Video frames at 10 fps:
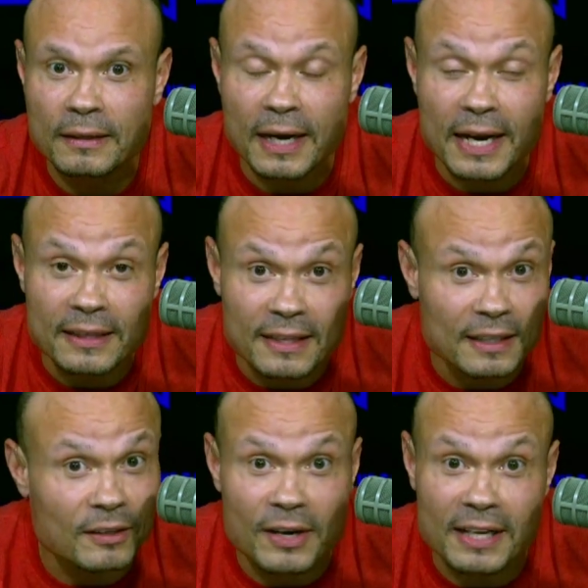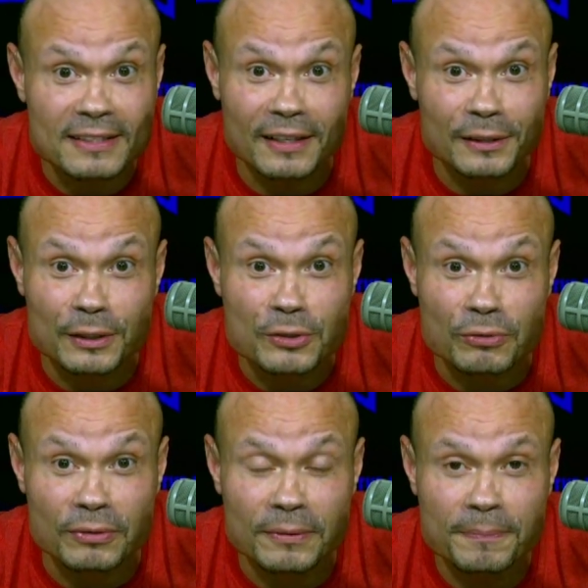I think they're not telling the
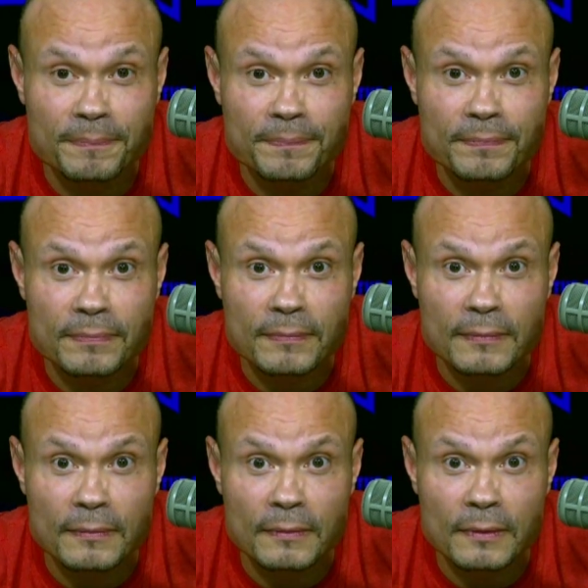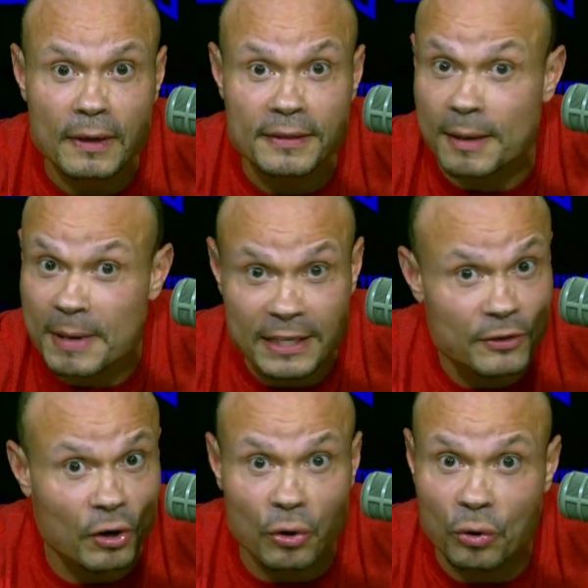truth. They made
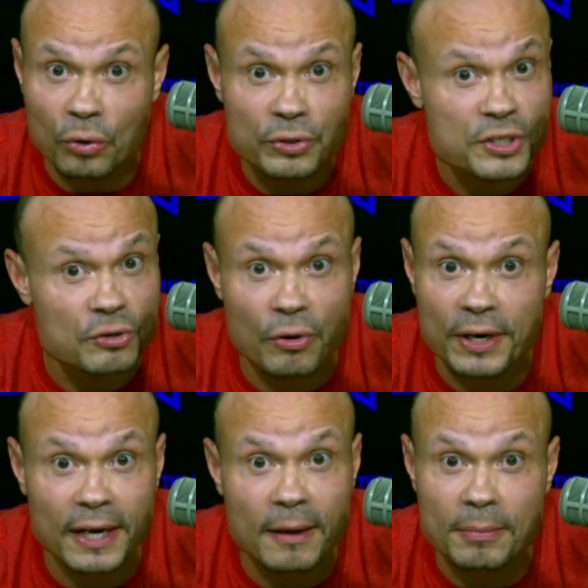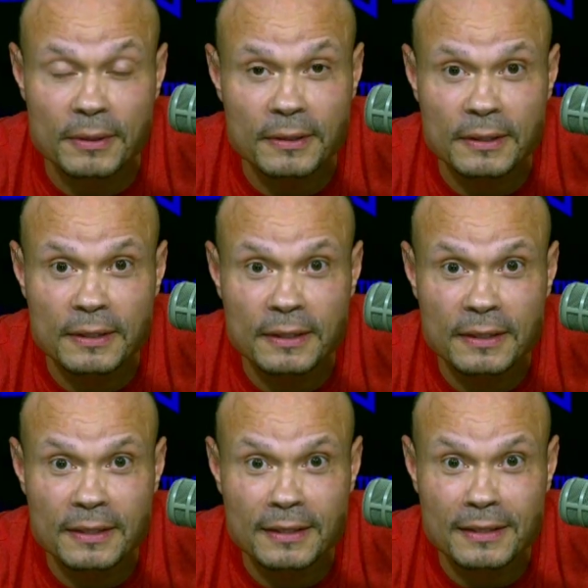the whole story up.
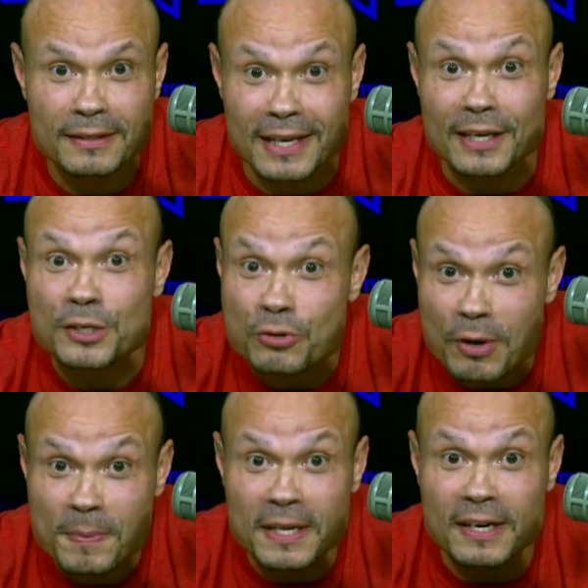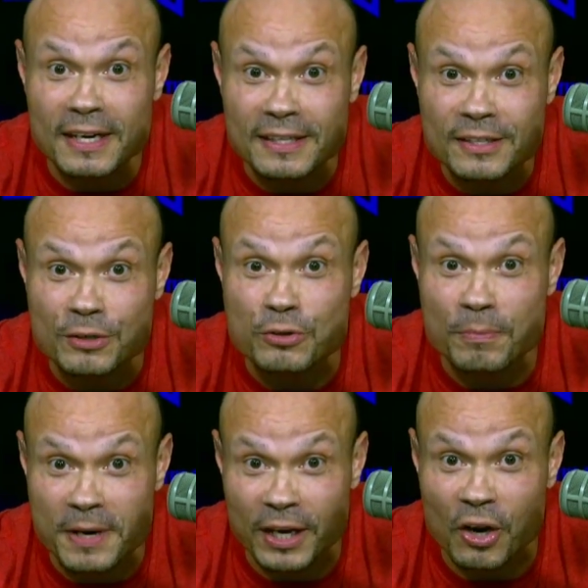They attributed it to
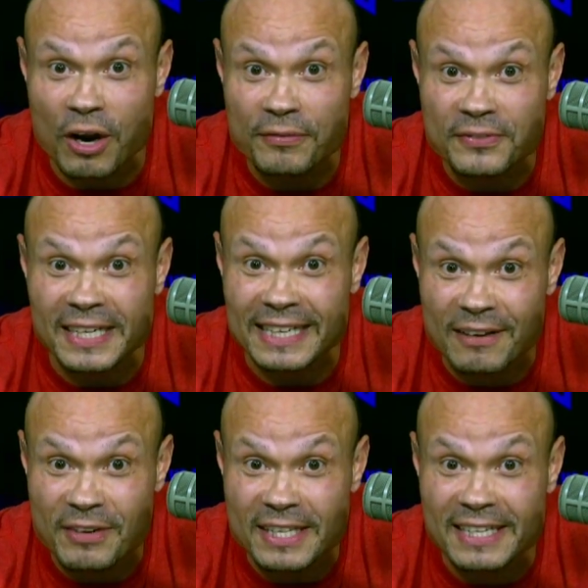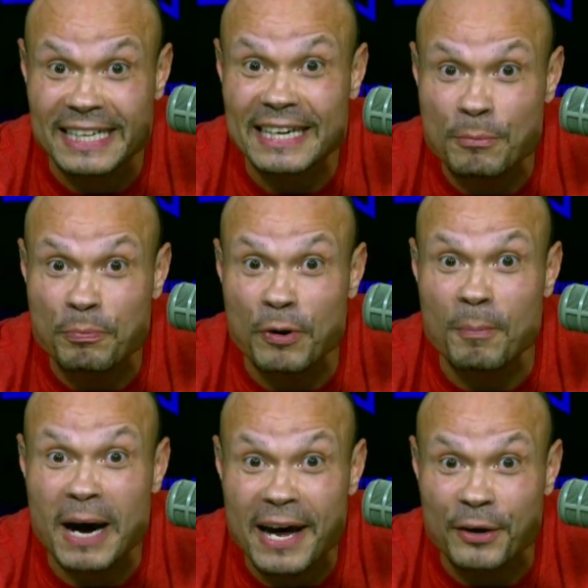Trebnikov to give it the
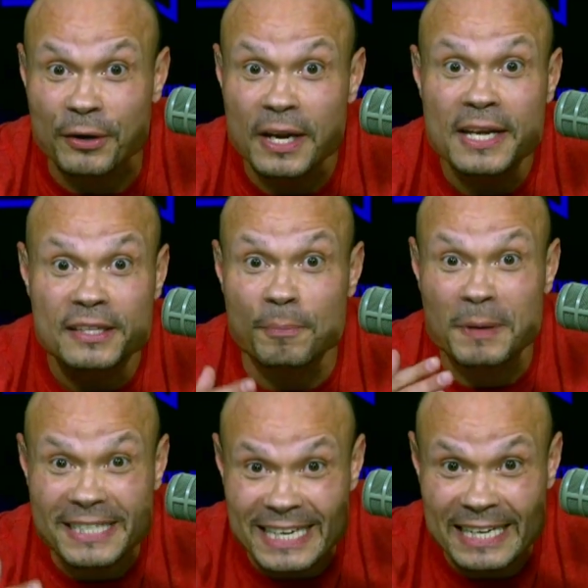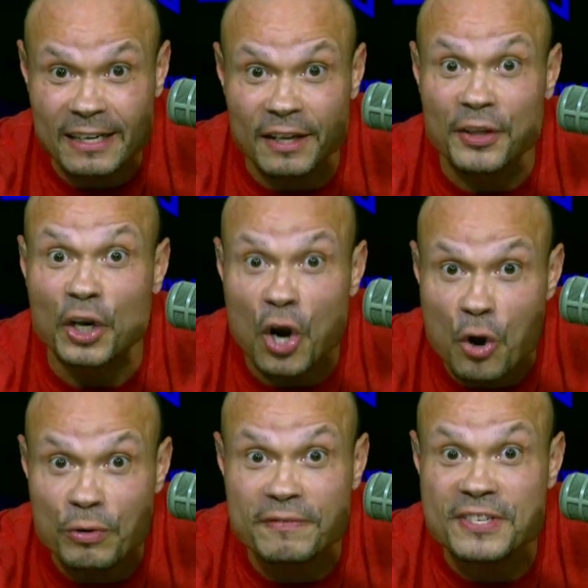imprimatur, the patina, the
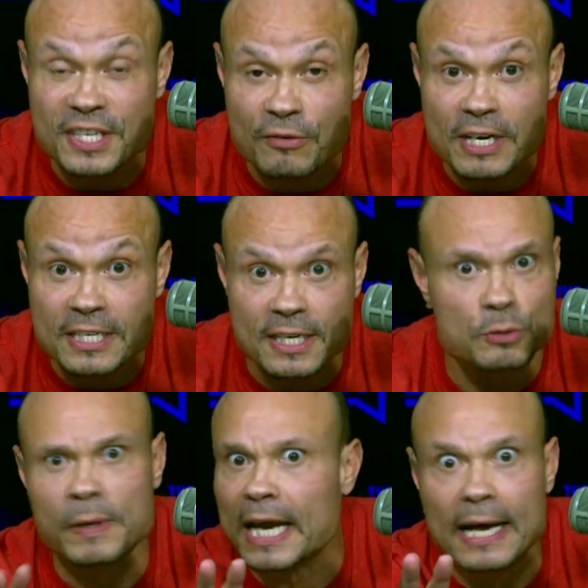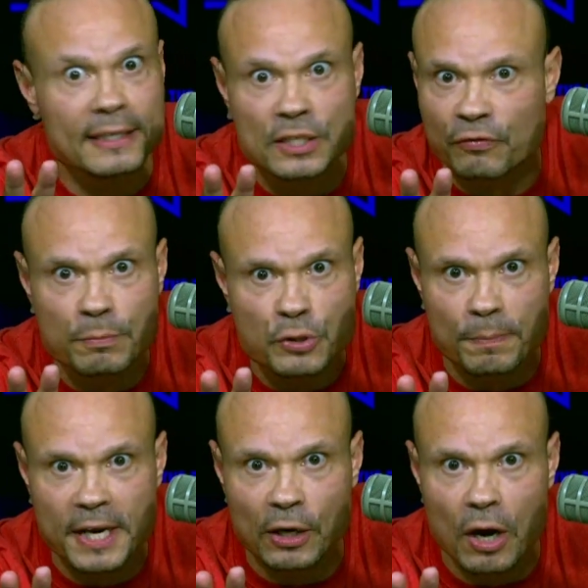code of seriousness. We got this from
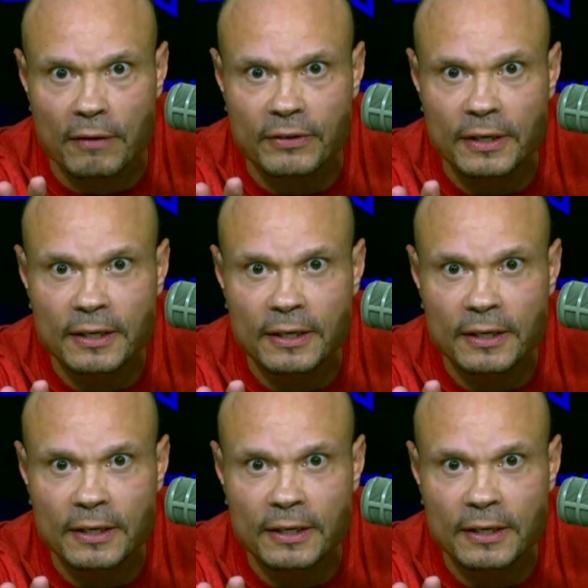Trebnikov.